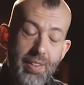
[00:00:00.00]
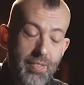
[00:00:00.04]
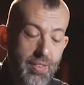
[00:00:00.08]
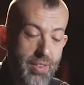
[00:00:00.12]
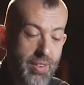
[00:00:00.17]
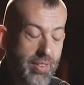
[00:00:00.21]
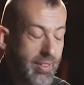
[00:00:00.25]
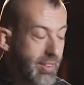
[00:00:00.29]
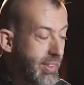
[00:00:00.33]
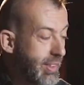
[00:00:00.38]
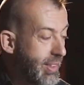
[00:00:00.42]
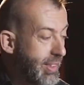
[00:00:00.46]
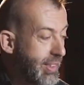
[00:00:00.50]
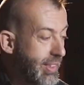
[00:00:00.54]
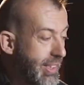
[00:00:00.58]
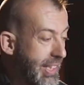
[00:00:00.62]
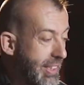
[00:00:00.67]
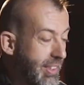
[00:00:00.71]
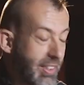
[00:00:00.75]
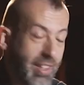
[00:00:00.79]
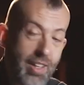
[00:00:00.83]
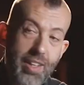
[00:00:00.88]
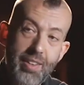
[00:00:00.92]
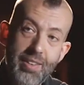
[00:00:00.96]
I've got
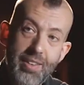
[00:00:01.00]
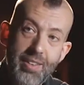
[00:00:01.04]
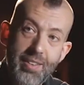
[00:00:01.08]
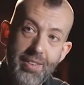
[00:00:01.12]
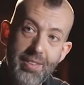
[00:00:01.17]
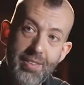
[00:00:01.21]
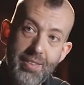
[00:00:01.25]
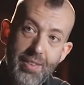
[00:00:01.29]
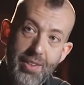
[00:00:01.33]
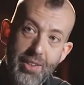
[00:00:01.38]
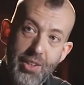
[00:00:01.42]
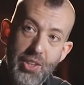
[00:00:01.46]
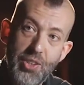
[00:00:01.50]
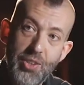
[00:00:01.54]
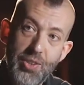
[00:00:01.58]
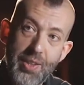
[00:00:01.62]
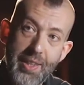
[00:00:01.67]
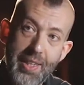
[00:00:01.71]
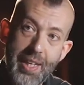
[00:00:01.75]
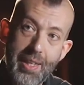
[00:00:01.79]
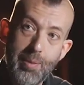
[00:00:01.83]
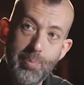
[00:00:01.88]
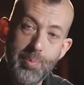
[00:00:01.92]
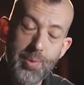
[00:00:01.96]
discarded
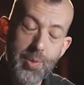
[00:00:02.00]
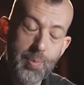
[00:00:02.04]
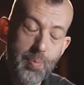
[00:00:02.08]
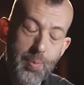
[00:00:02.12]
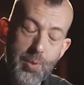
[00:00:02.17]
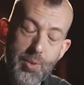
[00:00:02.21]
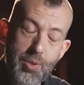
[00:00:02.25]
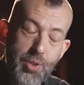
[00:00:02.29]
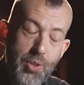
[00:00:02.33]
acoustic amps,